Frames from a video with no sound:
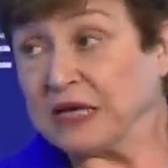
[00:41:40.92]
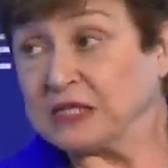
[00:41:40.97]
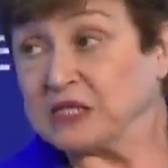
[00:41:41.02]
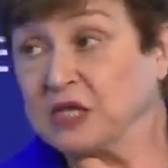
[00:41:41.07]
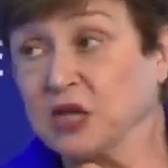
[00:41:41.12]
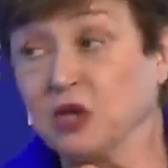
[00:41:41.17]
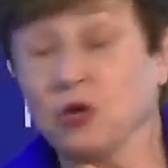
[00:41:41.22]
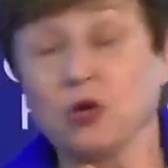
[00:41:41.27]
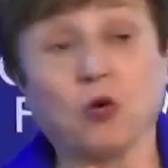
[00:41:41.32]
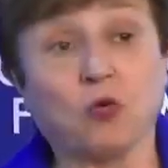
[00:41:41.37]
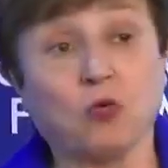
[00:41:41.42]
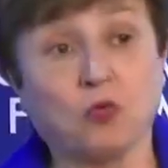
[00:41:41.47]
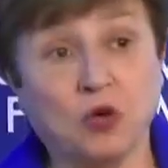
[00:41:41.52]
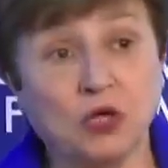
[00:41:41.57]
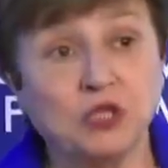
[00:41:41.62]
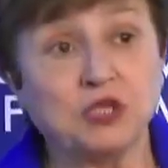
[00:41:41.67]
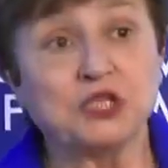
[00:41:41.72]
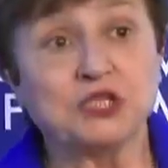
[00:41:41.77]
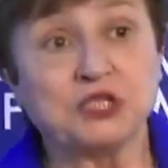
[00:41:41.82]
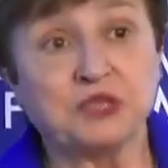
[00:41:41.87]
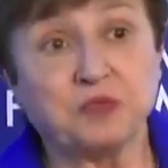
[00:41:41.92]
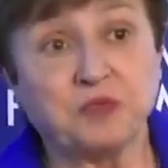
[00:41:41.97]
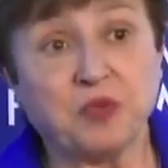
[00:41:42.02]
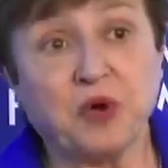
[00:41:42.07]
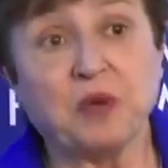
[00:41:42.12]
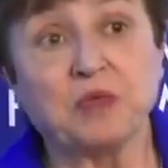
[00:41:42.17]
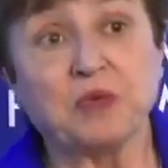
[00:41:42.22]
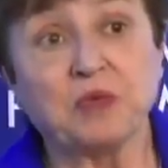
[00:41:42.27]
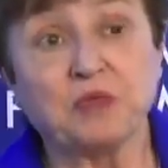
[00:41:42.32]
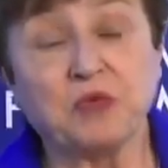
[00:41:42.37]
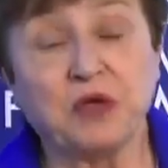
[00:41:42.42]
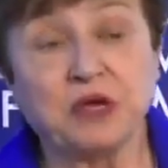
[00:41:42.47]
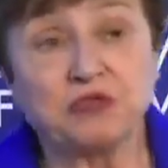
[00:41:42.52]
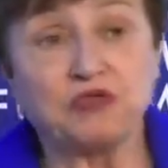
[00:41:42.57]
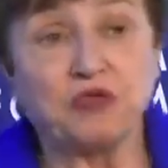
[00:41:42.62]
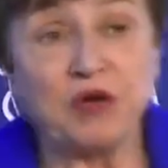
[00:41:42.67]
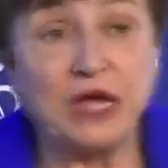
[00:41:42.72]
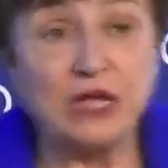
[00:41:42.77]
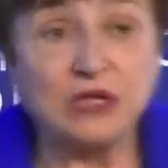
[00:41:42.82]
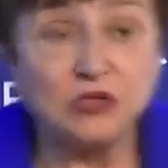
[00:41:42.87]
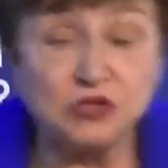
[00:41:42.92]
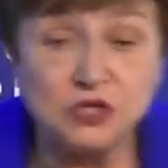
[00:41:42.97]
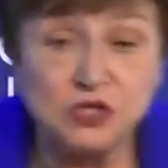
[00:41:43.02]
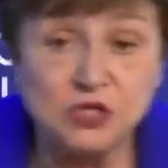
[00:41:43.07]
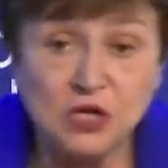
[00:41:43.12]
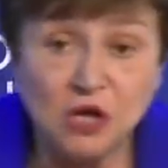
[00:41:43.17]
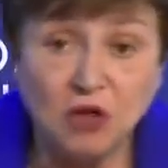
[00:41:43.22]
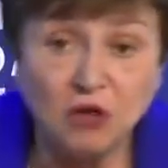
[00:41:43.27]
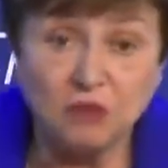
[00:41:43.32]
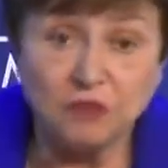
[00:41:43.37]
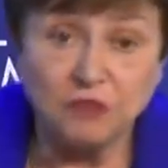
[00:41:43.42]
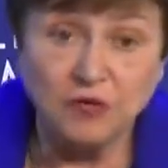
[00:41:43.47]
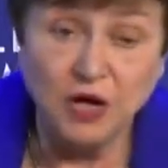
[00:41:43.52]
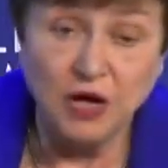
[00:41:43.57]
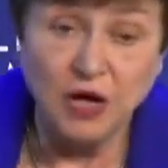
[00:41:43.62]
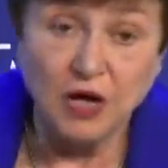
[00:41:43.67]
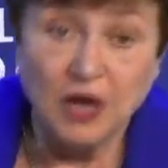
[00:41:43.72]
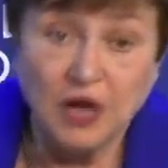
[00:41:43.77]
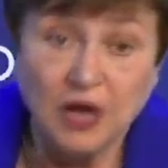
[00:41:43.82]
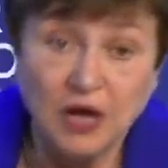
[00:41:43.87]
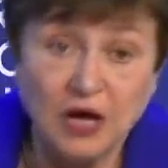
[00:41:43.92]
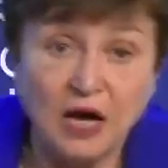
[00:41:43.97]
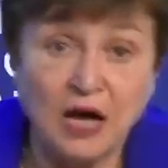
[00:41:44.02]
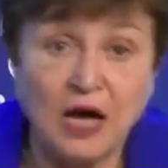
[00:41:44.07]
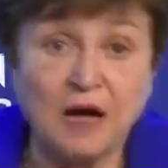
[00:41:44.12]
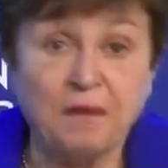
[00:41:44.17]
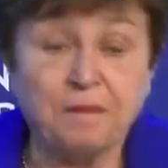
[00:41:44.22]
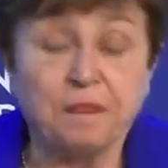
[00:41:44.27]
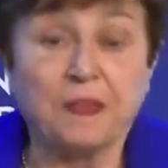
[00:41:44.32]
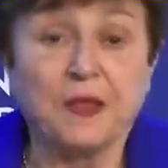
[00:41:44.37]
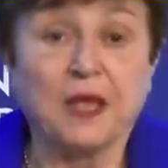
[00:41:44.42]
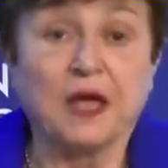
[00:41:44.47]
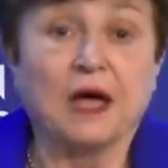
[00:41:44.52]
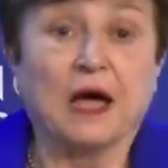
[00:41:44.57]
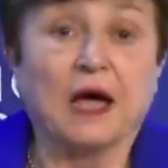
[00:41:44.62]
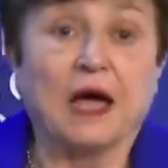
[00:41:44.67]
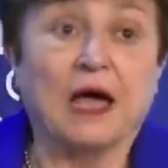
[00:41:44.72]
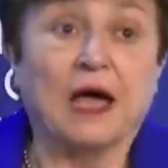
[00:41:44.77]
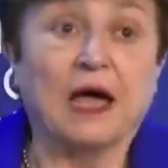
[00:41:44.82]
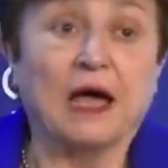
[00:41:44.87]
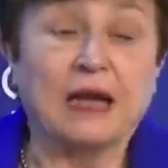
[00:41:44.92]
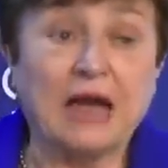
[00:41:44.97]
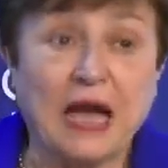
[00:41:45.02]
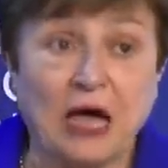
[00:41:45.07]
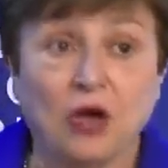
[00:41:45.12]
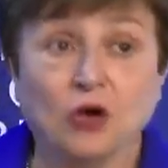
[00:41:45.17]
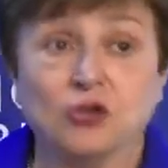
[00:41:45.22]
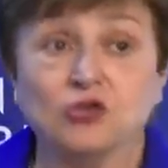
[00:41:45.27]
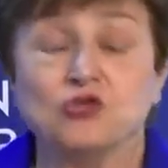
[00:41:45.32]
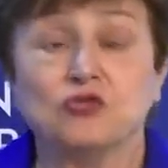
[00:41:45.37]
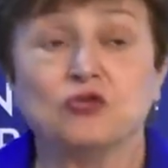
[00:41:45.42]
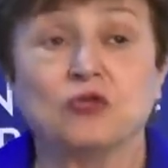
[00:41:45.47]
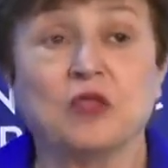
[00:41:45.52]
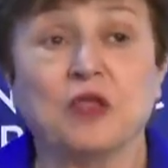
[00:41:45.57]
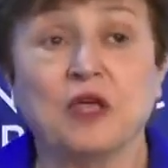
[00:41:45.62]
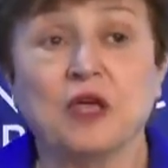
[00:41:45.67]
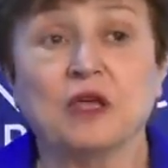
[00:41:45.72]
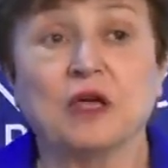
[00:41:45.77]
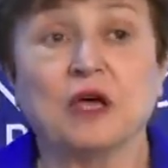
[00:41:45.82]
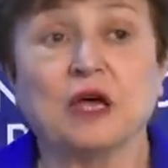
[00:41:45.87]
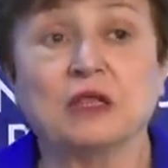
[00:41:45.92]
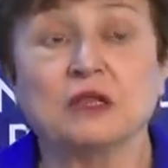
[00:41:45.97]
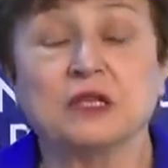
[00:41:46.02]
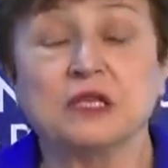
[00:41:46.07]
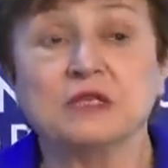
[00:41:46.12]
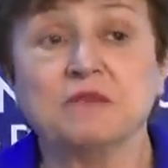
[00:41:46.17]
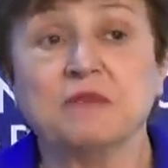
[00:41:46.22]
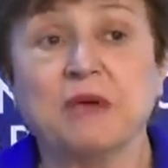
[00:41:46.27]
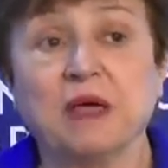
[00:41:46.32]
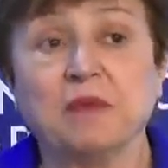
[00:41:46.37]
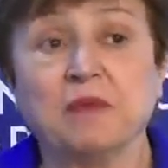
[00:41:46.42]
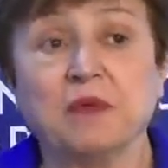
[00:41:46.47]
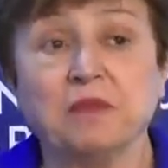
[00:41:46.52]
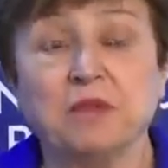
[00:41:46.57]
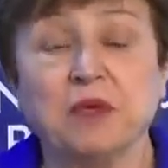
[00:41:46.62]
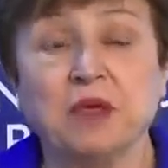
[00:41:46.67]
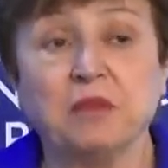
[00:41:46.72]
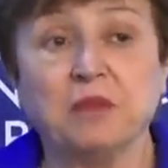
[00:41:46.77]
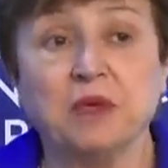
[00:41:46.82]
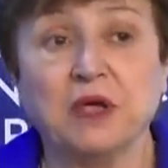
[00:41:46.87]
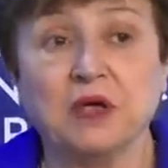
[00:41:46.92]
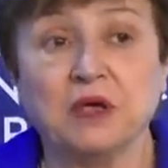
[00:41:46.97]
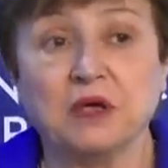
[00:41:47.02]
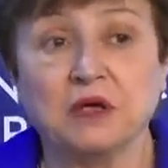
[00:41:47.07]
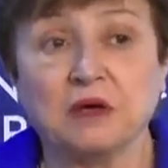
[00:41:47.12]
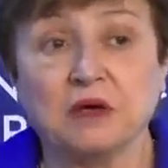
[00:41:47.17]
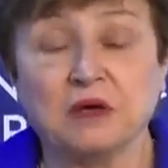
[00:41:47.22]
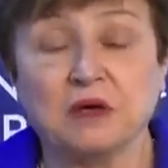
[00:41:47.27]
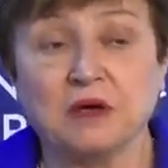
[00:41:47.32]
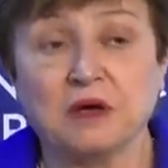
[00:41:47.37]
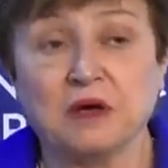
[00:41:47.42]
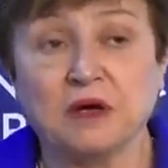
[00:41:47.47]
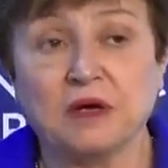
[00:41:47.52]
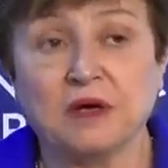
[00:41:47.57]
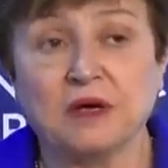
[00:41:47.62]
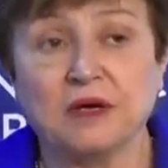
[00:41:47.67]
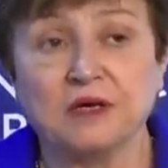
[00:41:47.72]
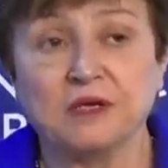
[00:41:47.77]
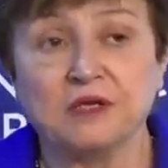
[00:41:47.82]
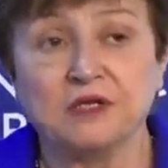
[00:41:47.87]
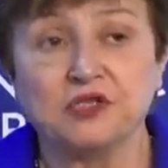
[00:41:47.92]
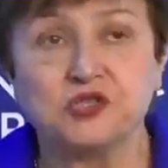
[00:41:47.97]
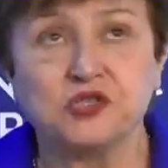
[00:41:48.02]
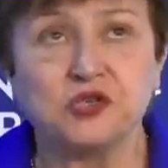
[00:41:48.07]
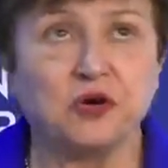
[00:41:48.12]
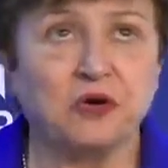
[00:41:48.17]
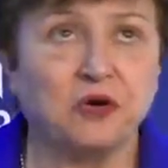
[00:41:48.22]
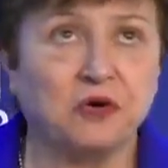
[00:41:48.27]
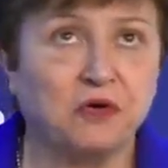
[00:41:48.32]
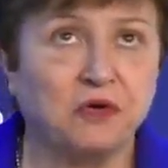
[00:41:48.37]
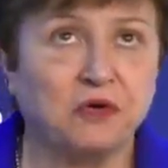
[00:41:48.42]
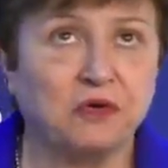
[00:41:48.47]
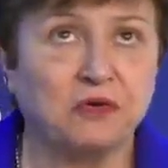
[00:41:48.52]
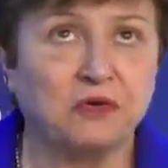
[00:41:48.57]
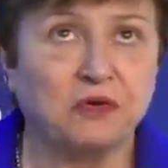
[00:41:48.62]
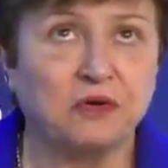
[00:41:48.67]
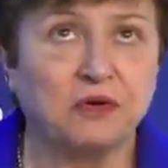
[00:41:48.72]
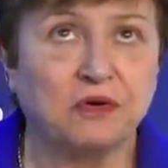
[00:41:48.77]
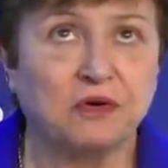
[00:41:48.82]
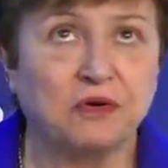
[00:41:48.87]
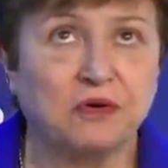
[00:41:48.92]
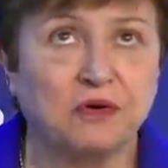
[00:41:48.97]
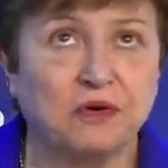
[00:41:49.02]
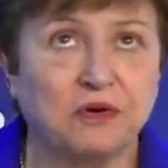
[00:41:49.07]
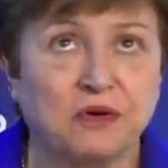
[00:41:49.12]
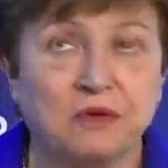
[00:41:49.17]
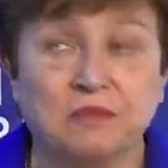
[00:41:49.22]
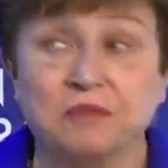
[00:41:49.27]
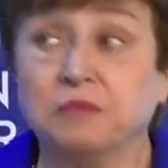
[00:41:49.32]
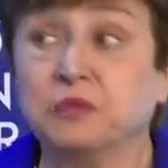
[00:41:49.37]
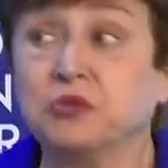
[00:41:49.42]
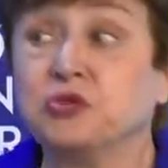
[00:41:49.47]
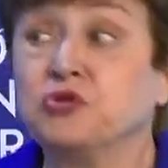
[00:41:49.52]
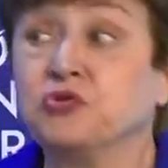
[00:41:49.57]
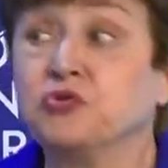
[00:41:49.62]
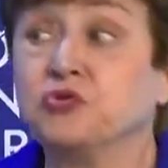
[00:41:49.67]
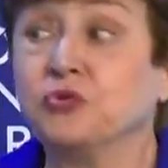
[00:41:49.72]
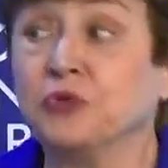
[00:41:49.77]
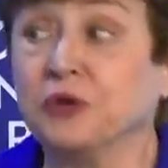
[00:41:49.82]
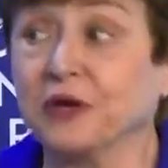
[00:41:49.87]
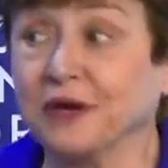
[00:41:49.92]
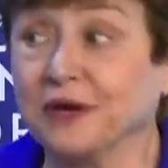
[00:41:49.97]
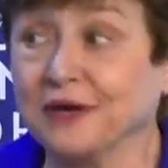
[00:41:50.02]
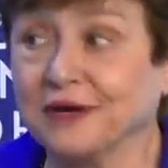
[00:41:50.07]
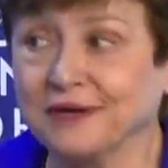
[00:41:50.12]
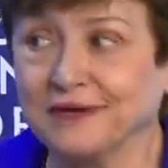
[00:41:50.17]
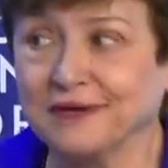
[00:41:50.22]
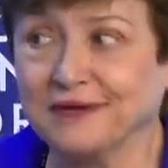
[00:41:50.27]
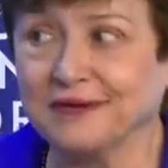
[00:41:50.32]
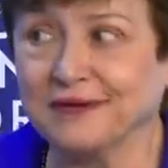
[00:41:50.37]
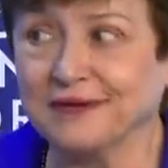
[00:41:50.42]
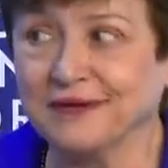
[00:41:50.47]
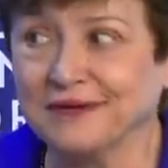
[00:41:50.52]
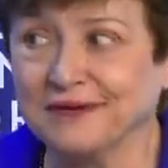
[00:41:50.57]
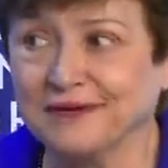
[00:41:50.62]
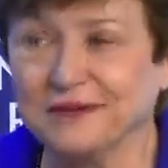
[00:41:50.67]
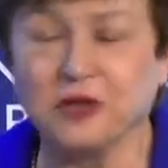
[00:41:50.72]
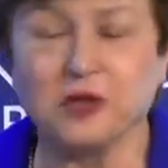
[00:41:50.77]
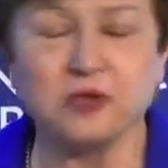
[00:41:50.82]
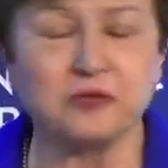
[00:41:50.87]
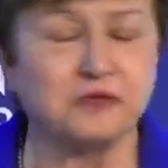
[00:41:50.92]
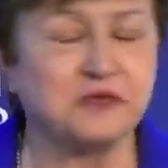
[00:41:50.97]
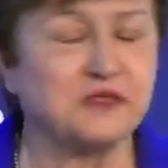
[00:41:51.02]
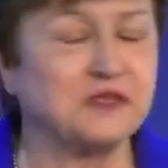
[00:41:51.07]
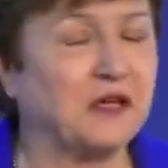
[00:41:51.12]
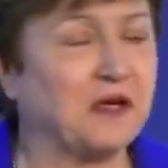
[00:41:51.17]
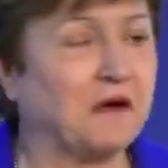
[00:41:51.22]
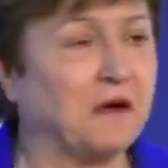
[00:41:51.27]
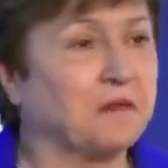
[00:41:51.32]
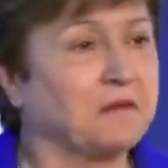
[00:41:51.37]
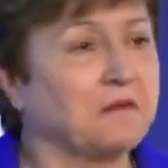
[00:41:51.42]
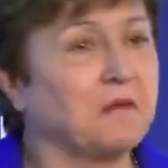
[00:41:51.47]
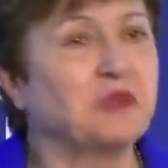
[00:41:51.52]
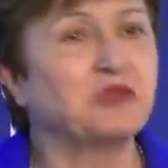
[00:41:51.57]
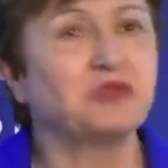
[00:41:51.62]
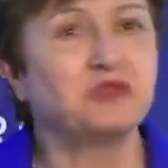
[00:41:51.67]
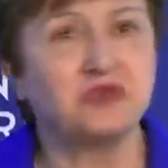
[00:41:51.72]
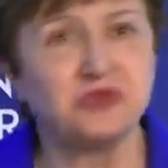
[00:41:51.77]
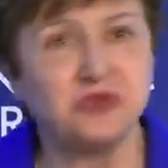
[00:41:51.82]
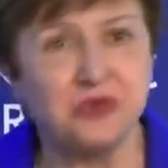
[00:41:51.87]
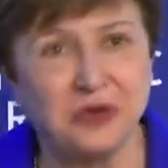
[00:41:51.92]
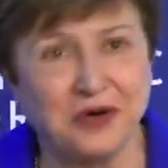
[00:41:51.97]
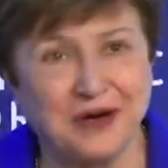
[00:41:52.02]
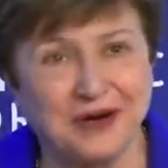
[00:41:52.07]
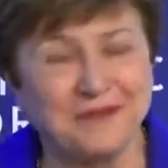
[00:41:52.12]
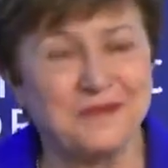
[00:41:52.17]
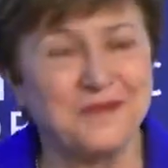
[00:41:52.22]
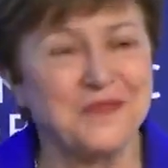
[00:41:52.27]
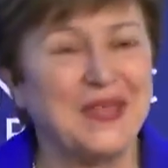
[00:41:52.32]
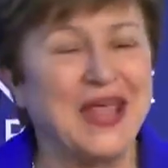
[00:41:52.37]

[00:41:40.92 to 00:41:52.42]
asking, what is the problem we are trying to solve? And I also think, and this may be me being so mature, not to say old, mature,